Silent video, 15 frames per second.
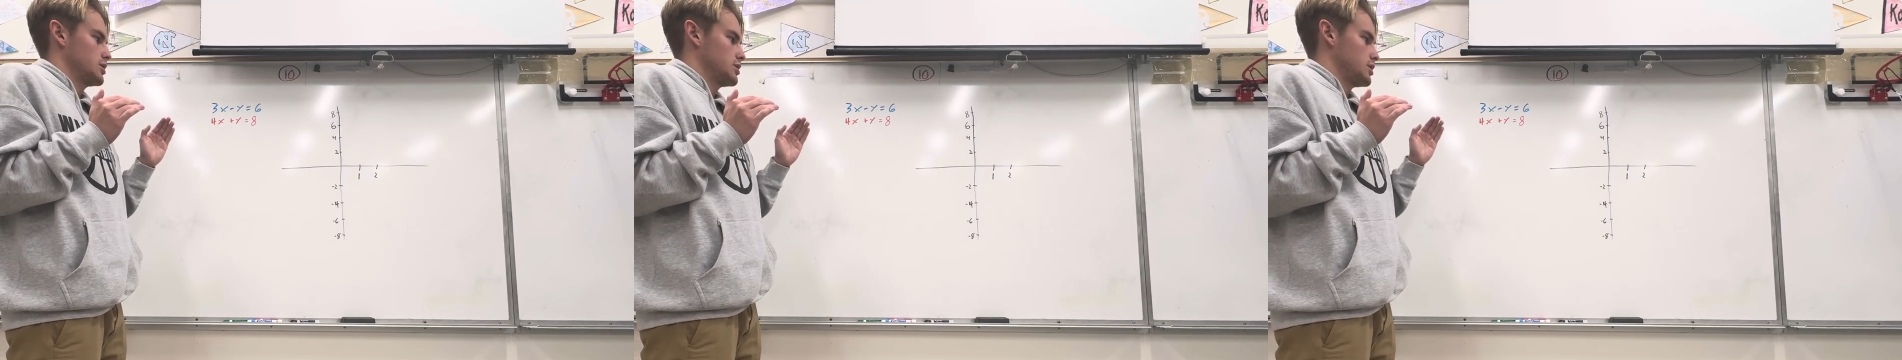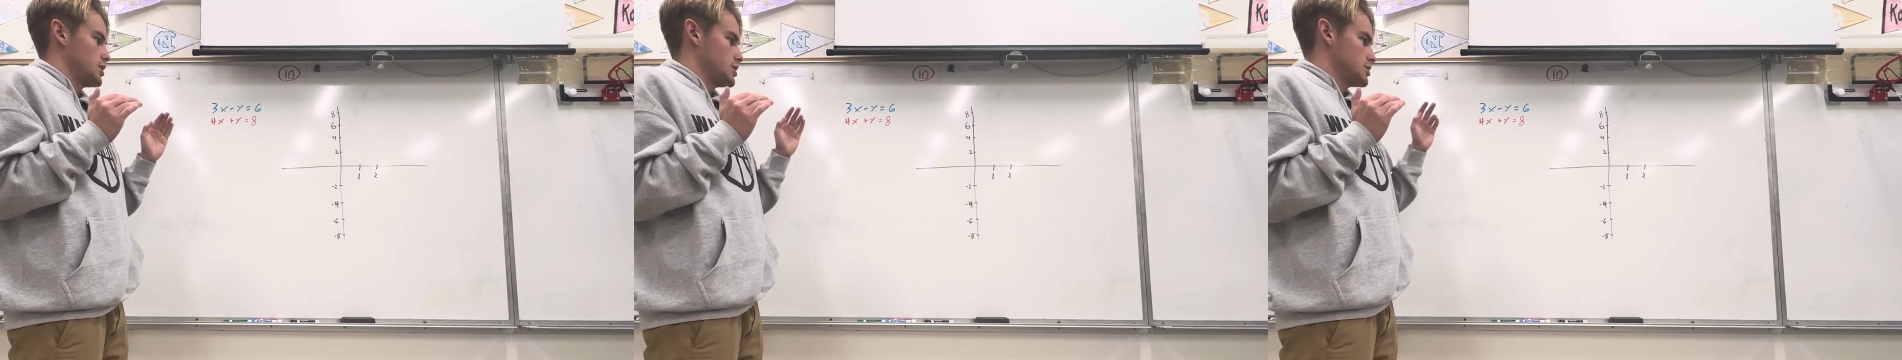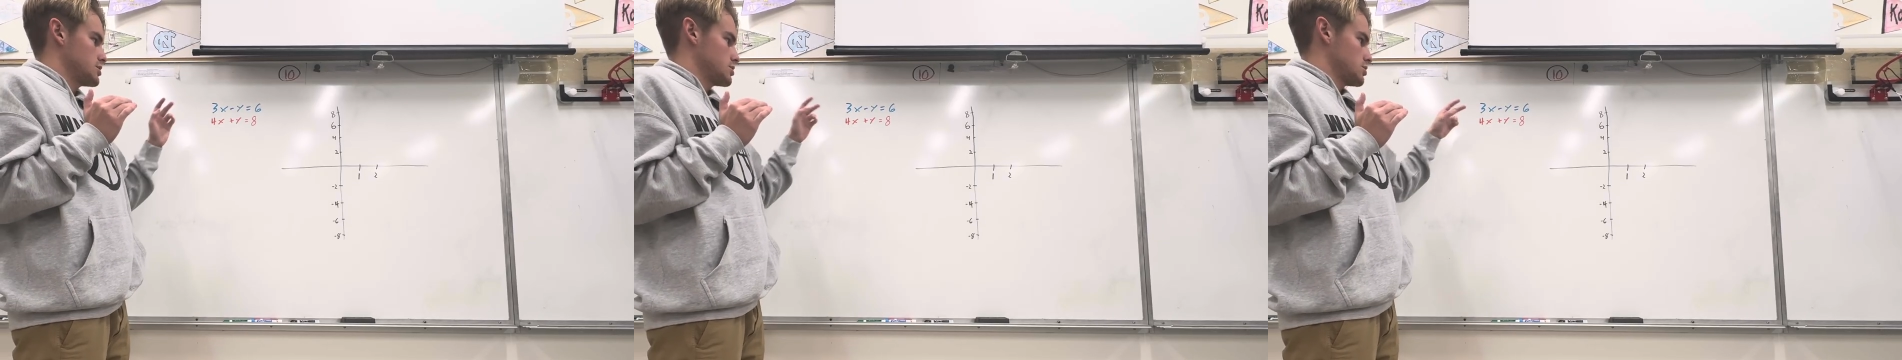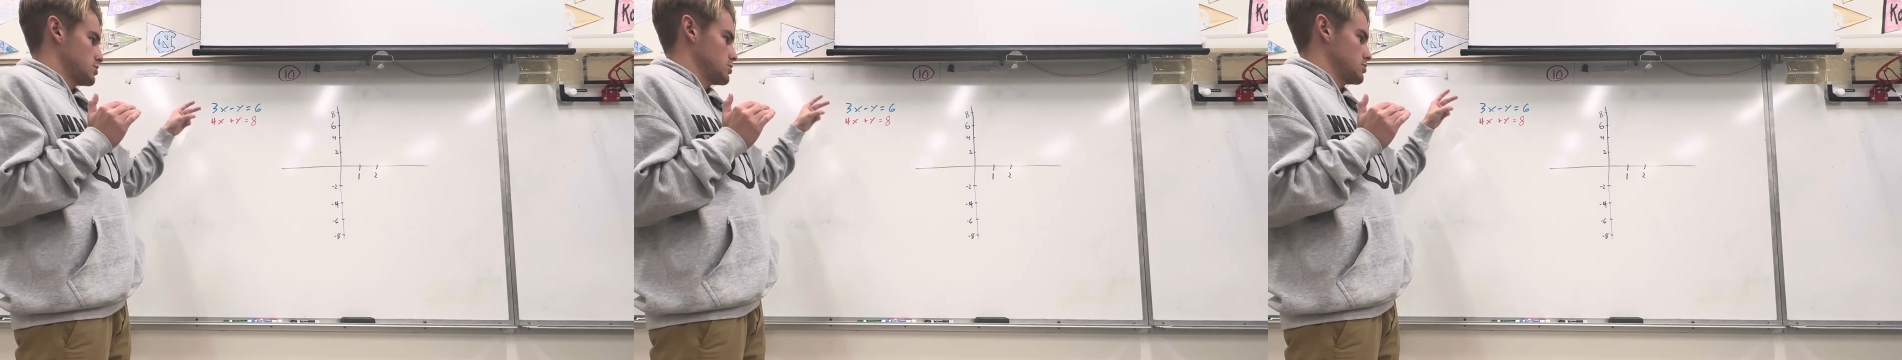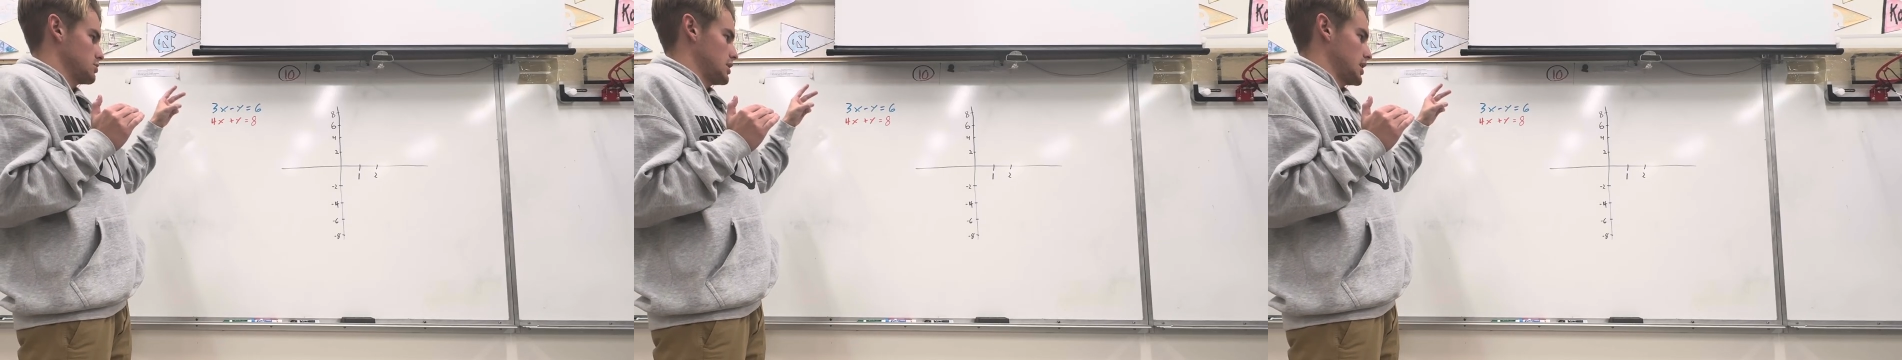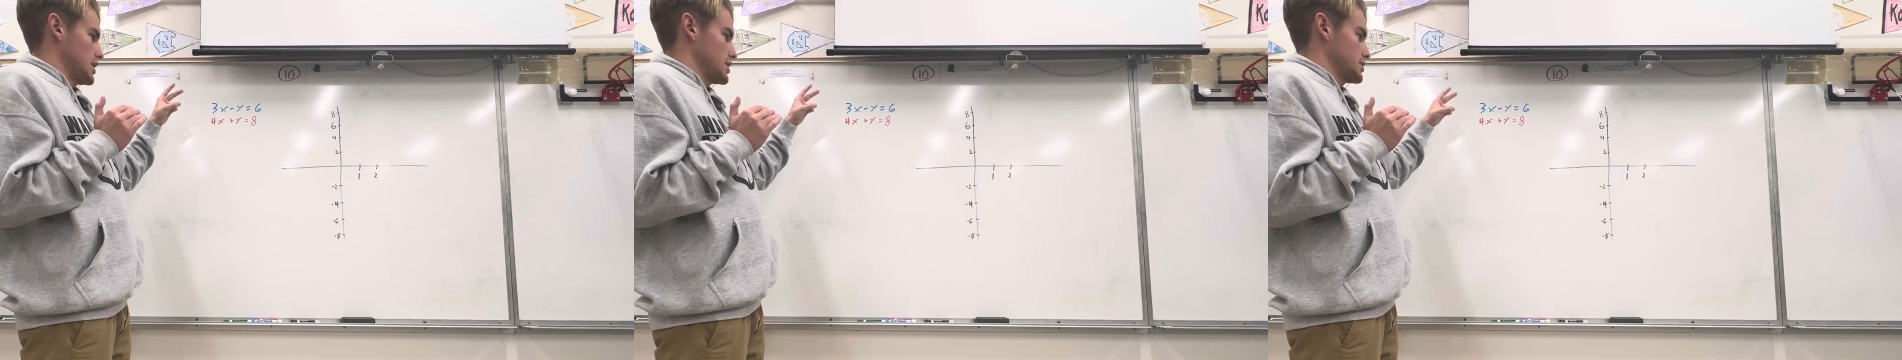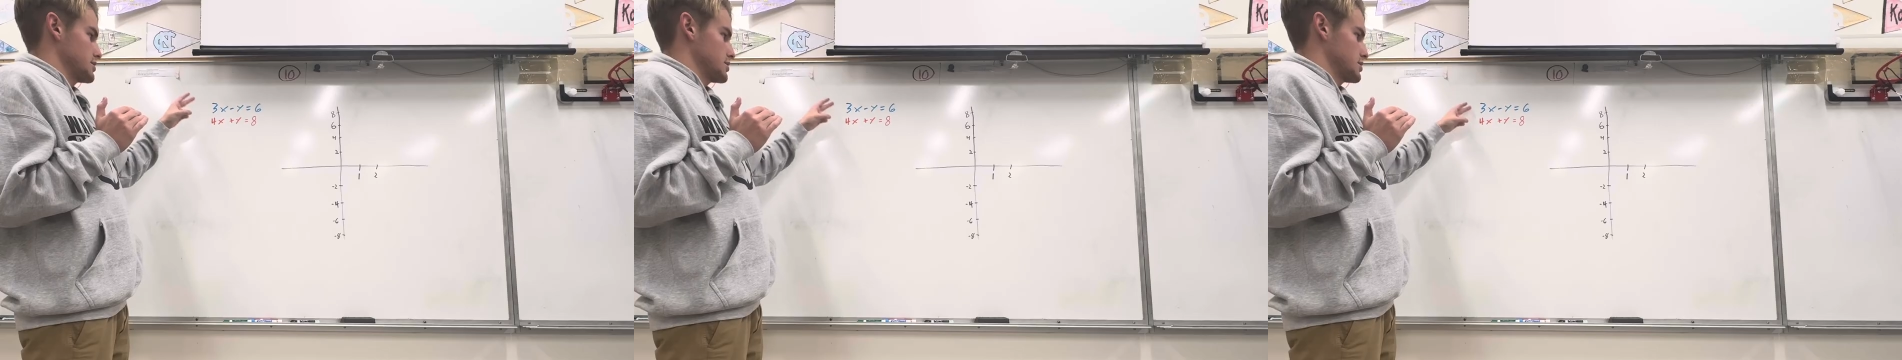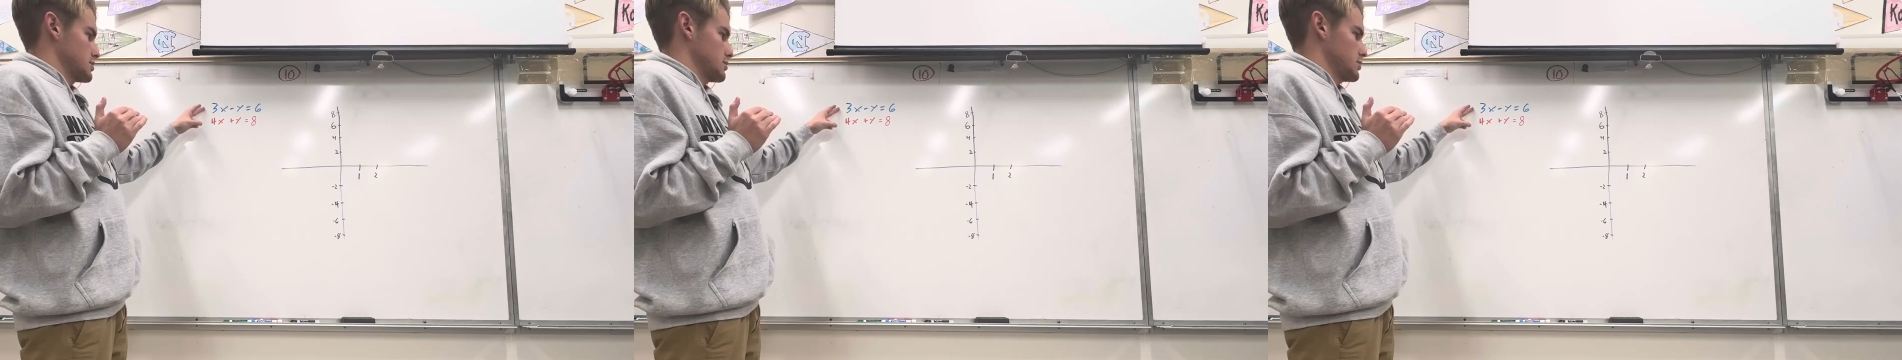these two lines,